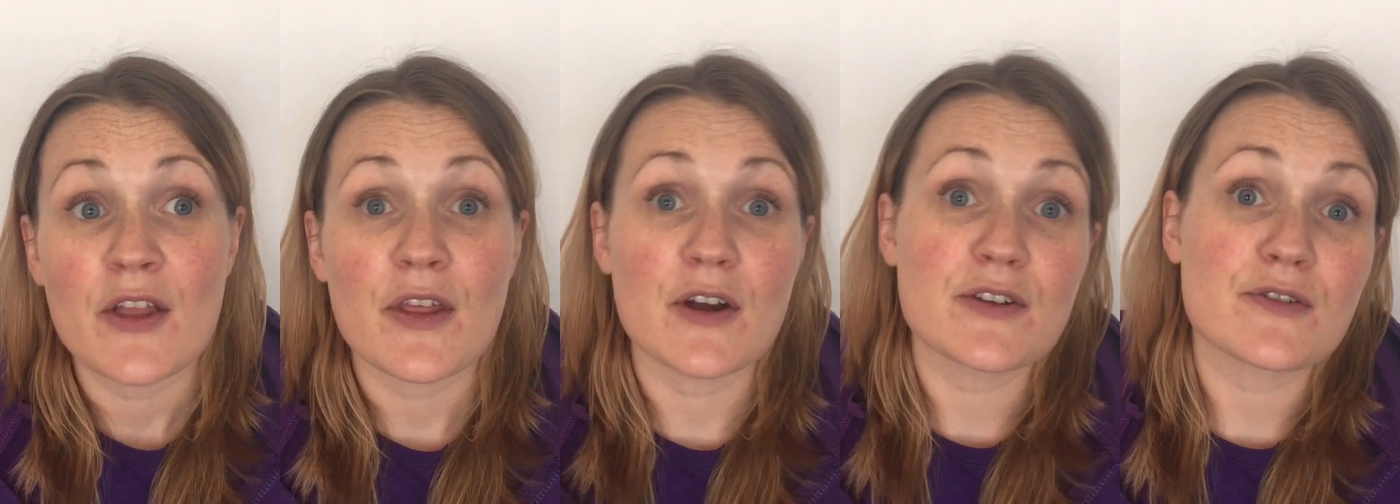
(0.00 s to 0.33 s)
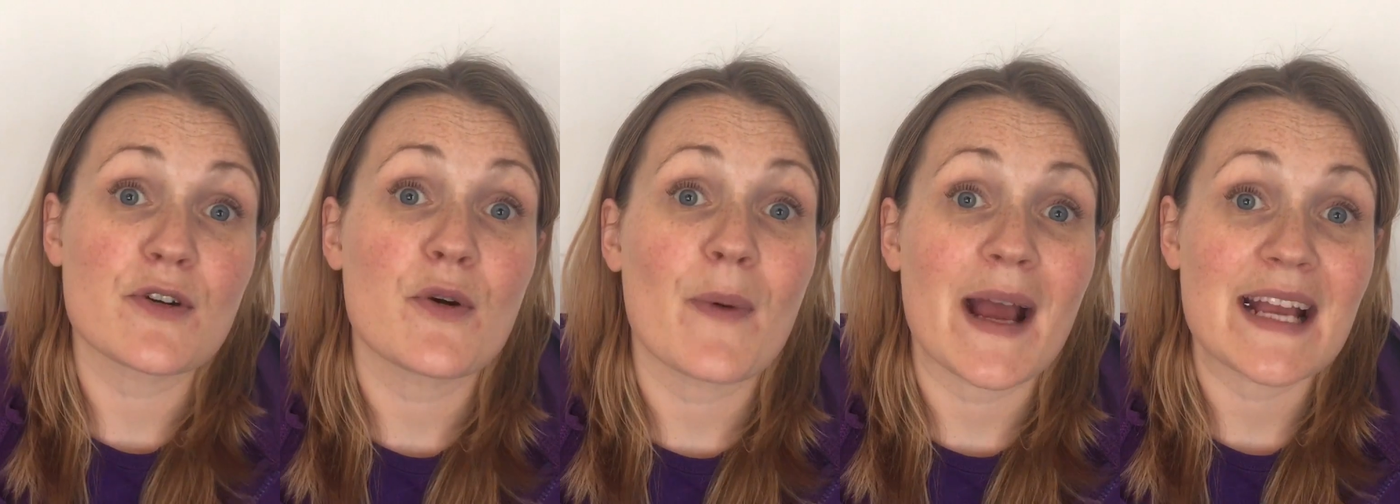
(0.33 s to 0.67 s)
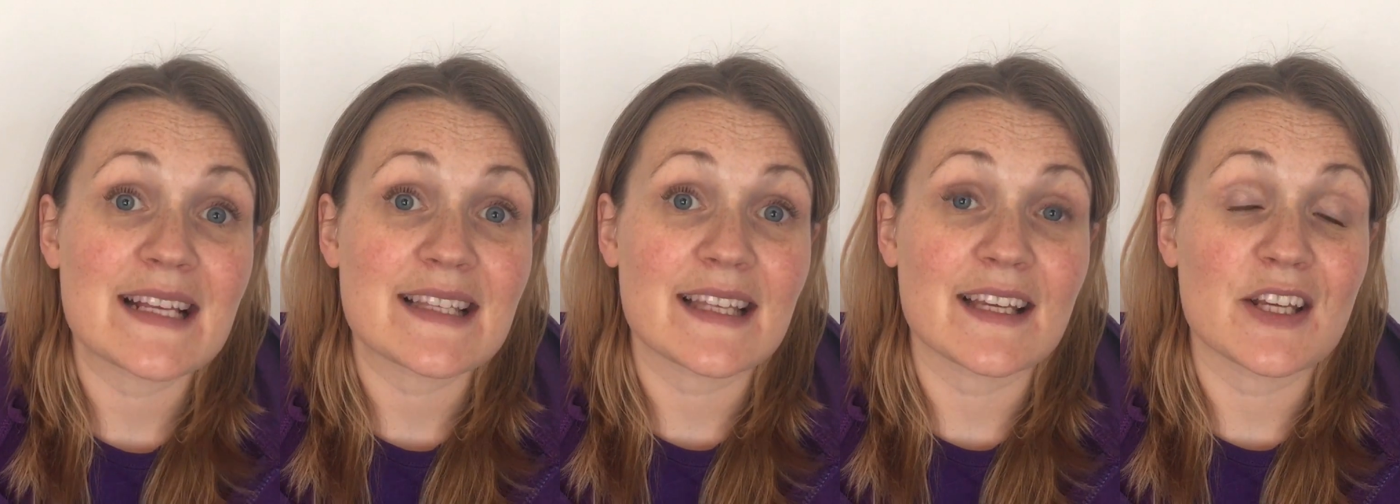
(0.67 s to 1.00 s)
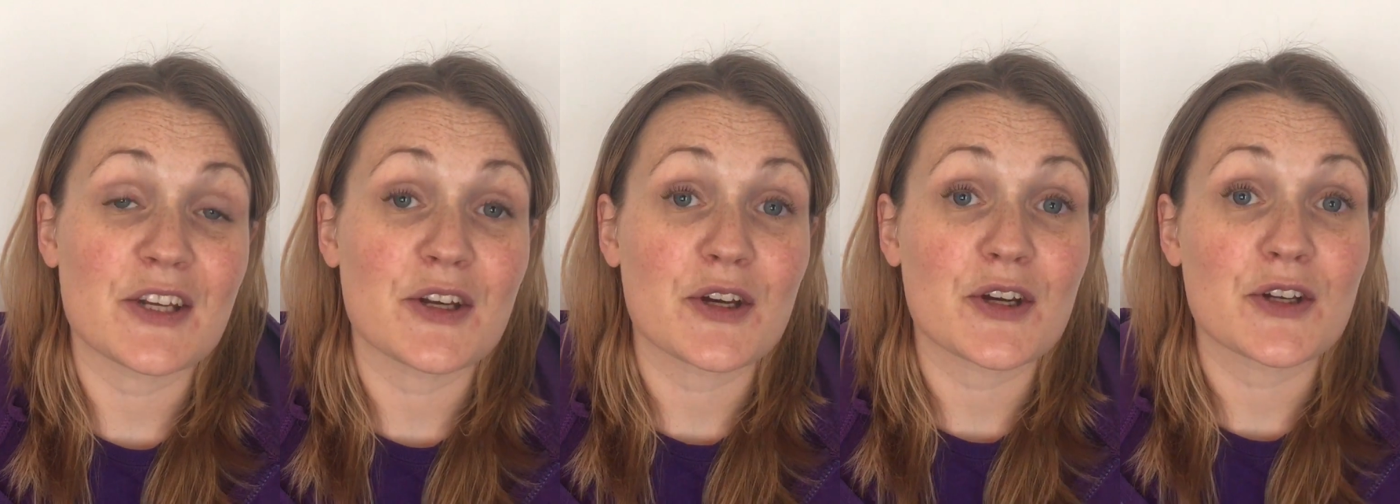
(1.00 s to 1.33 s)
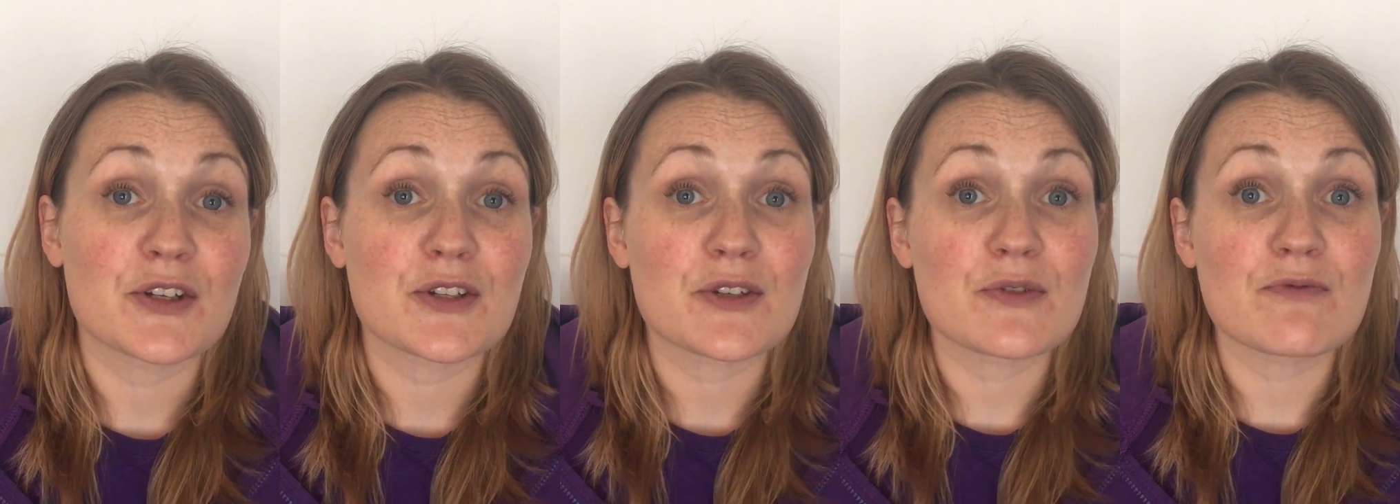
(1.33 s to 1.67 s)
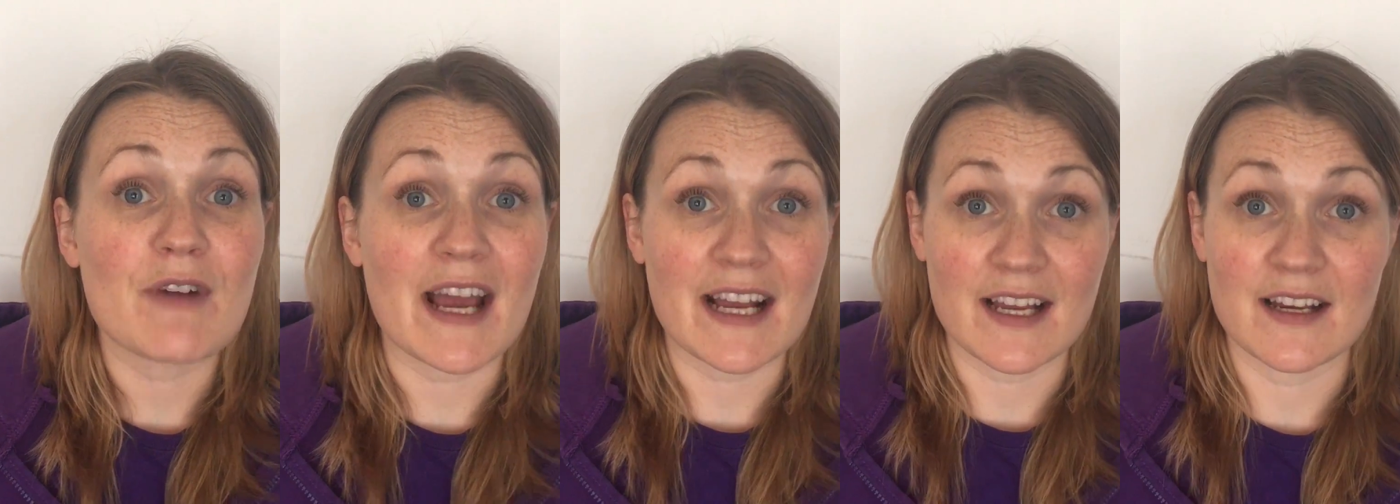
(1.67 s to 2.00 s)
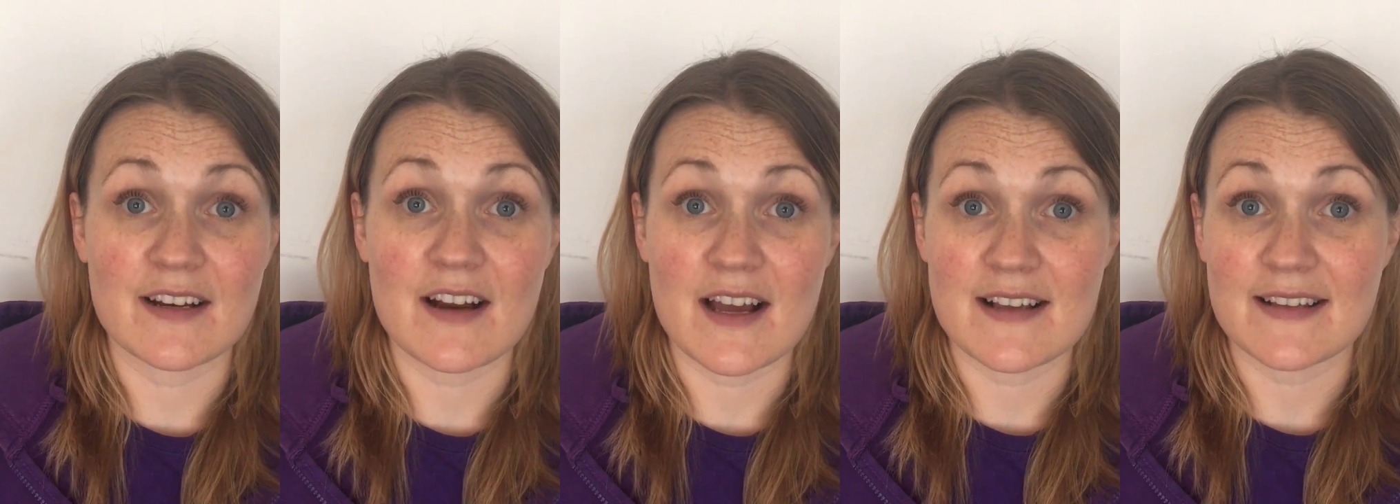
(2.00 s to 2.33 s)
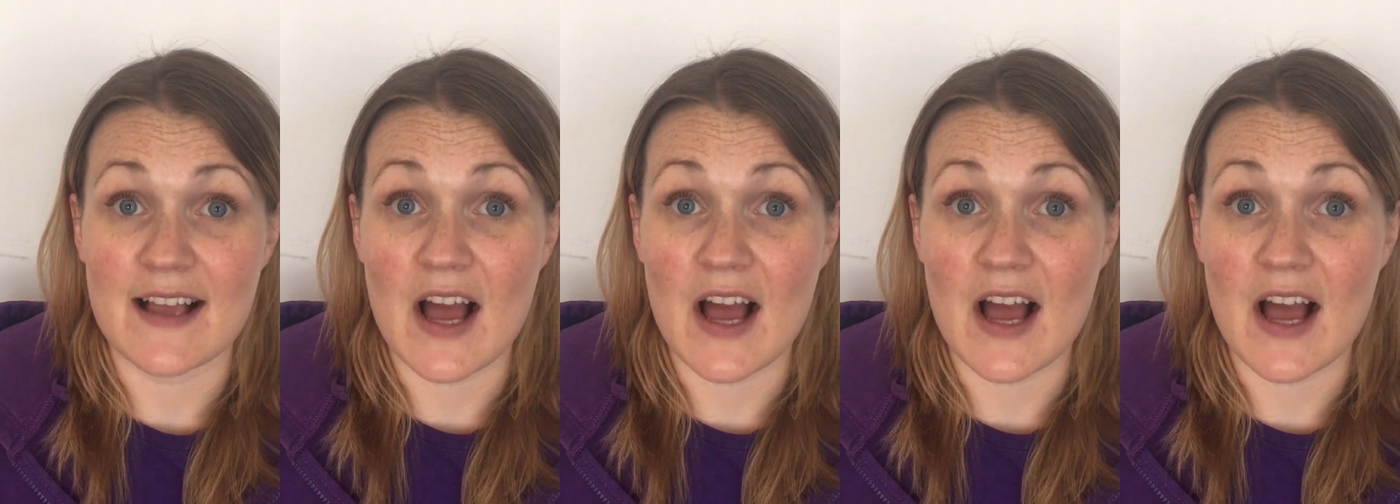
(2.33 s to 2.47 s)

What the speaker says: Those are all ways that you could recognise